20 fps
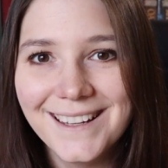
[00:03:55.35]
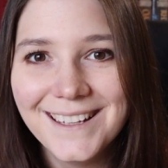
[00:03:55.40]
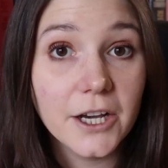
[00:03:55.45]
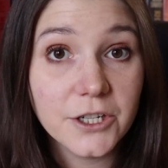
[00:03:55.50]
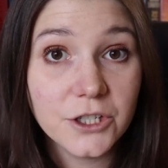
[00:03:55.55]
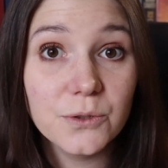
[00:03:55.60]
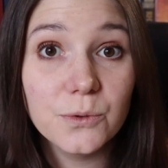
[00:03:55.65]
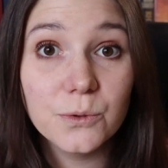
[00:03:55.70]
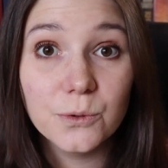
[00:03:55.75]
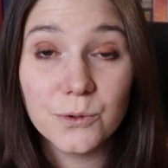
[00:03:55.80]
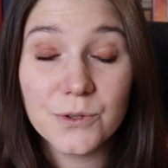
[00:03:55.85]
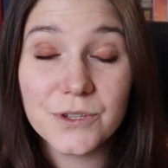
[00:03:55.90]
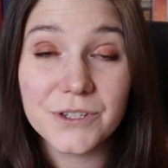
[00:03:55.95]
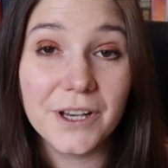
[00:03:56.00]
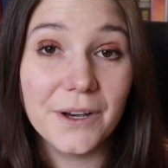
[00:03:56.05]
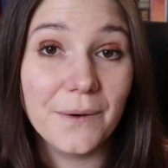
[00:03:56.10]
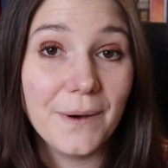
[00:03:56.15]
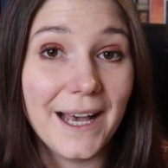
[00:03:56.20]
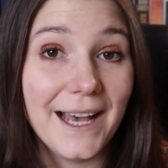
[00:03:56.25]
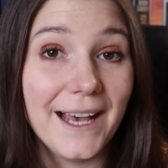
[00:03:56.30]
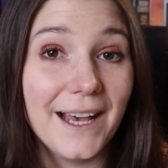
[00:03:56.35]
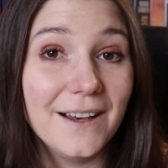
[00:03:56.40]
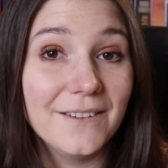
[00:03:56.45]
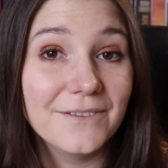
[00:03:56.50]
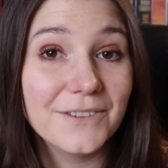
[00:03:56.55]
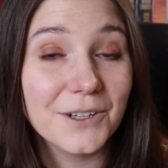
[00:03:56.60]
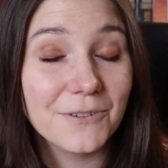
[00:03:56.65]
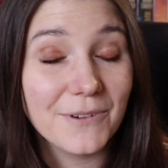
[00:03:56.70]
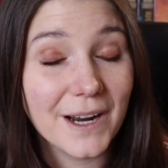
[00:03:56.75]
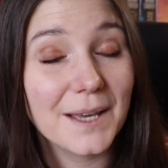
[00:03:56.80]
I do also
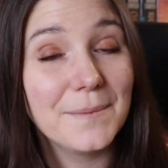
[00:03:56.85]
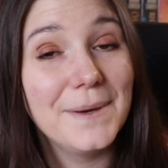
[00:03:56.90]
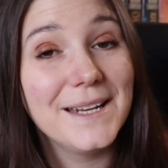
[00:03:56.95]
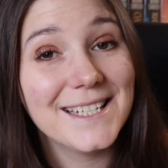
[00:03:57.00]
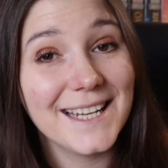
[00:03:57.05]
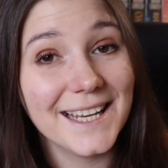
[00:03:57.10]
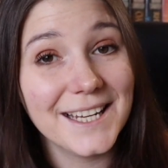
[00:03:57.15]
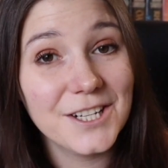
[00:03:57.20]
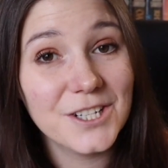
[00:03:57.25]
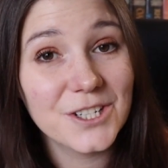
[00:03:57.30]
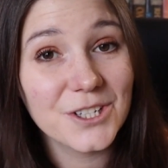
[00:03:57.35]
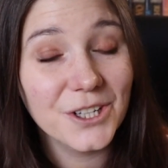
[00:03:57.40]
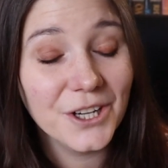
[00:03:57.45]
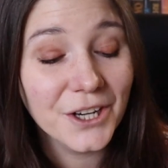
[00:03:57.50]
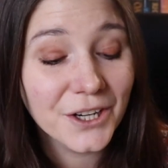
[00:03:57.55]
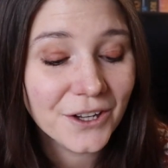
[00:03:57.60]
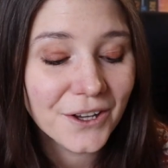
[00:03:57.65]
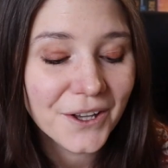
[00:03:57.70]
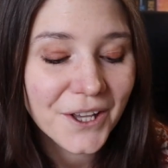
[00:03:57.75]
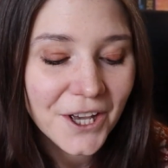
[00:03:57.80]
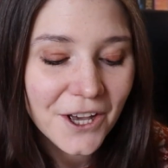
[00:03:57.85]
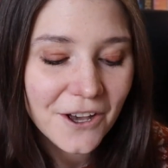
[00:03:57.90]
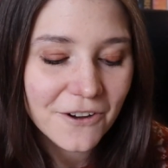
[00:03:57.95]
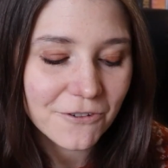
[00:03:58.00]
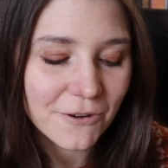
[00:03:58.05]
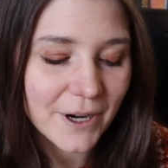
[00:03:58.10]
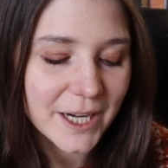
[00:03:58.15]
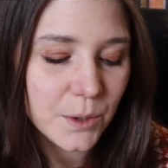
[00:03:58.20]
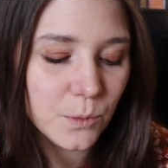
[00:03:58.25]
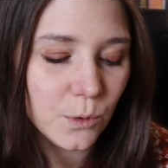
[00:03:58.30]
have a recommendation
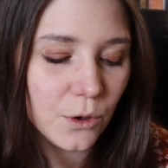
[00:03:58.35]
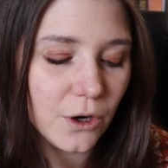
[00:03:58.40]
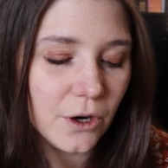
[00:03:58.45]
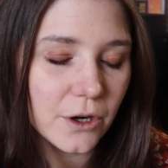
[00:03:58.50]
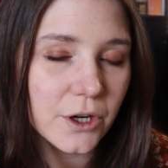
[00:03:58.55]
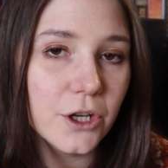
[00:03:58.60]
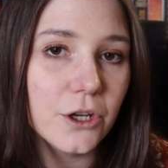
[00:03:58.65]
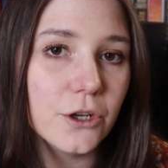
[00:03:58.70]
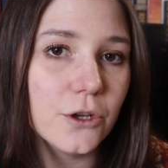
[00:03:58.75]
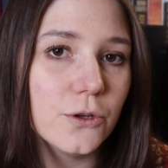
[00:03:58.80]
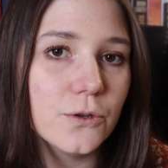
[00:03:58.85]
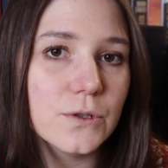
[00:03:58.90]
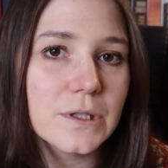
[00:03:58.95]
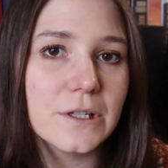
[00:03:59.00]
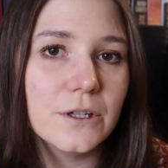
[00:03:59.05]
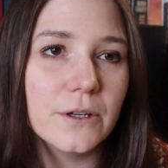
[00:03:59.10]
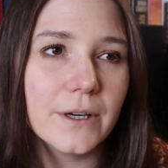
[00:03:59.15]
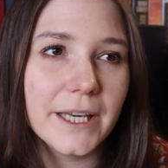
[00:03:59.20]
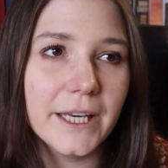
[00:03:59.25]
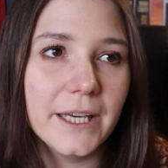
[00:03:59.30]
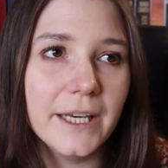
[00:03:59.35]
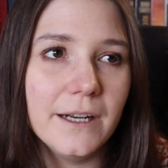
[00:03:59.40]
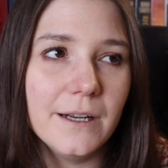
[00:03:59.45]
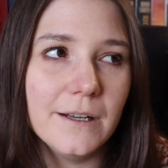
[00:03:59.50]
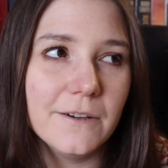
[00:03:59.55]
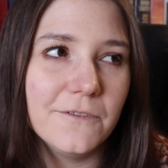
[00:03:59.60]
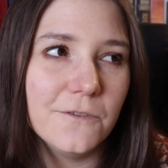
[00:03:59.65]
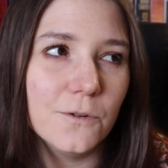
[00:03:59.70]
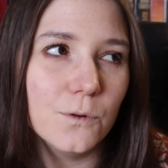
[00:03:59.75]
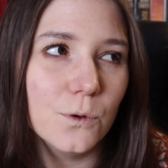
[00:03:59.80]
for anyone who's
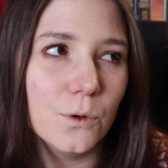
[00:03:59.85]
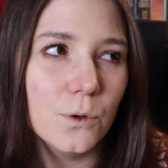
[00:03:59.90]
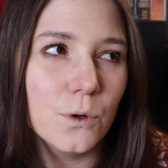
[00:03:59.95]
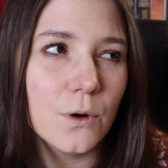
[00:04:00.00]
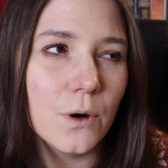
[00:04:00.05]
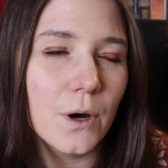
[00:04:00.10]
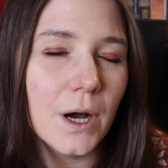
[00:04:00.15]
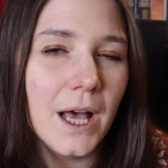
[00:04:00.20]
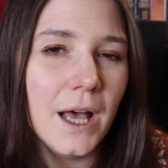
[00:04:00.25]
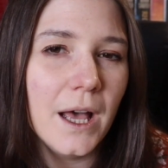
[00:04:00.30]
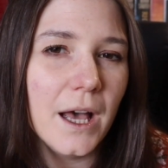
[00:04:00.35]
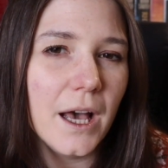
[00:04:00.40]
looking for